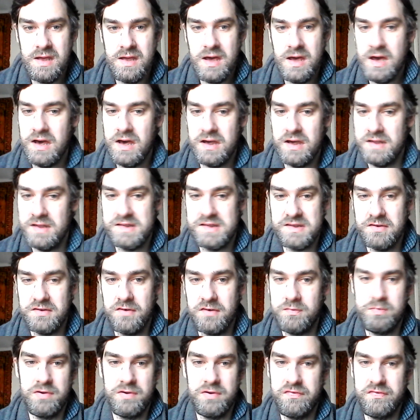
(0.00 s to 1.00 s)
her
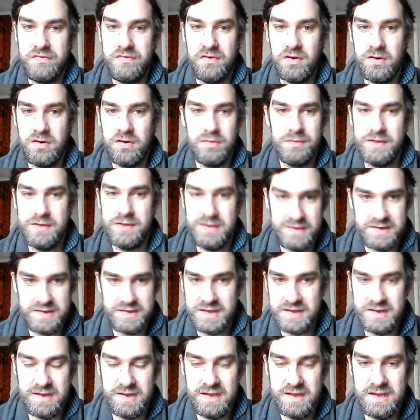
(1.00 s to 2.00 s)
sort of performance
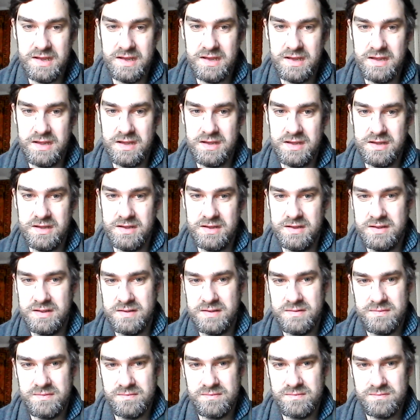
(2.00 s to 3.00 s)
and her,
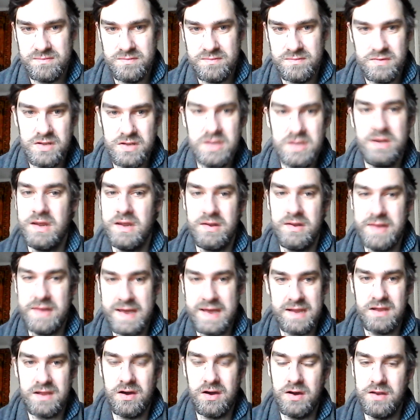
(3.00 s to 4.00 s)
you know,
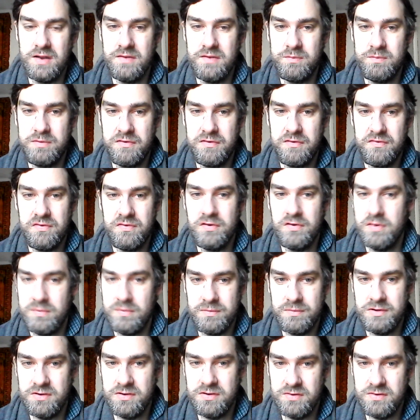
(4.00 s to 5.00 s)
that kind of
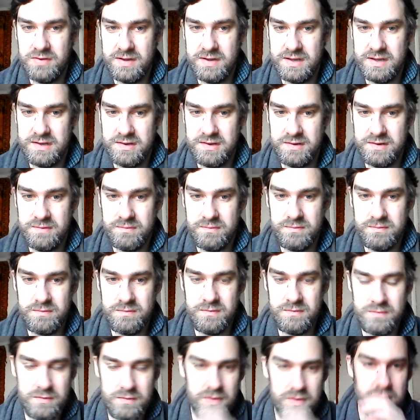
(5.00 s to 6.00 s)
performer and
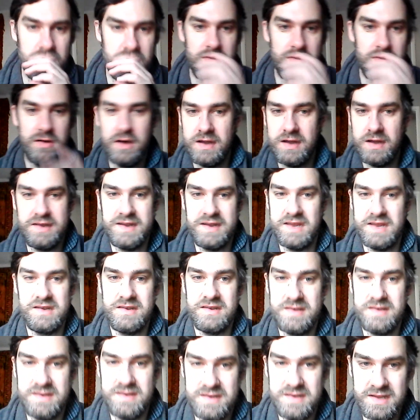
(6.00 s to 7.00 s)

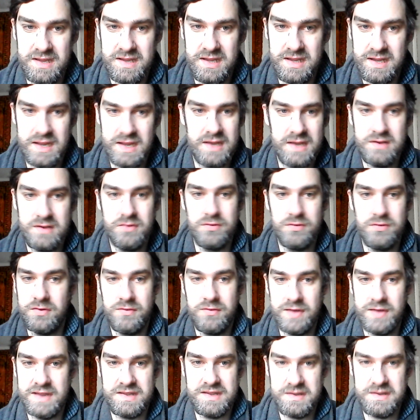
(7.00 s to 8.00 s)
identity and all the
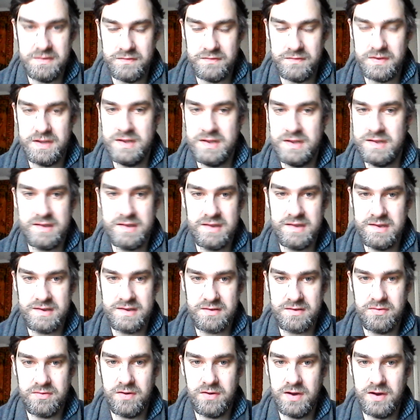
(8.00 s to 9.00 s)
rest of it is
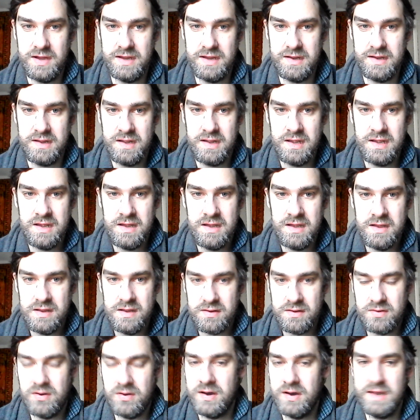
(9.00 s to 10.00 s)
quite
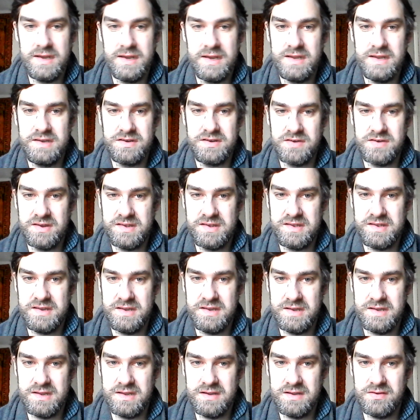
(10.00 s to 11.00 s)
an
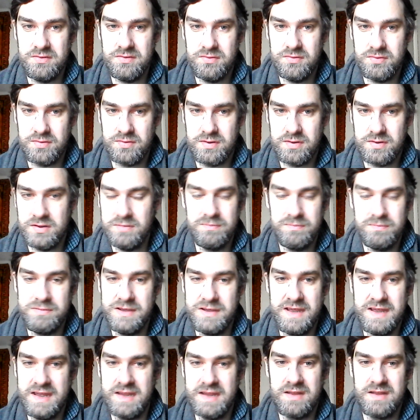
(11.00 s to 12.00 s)
interesting little
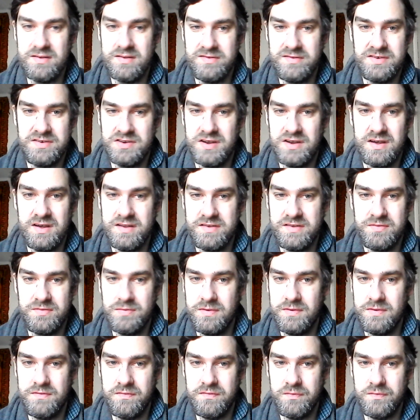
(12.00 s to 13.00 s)
compare contrast
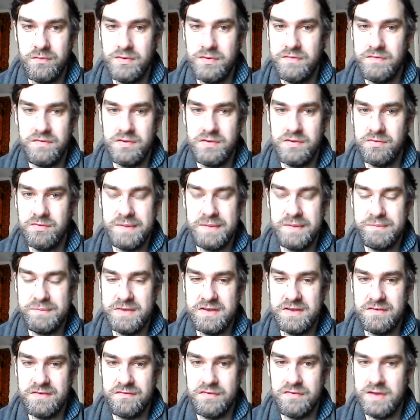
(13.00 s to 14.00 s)
with the
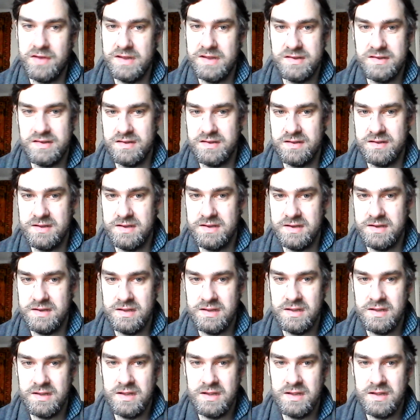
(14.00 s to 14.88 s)
women of wrestling,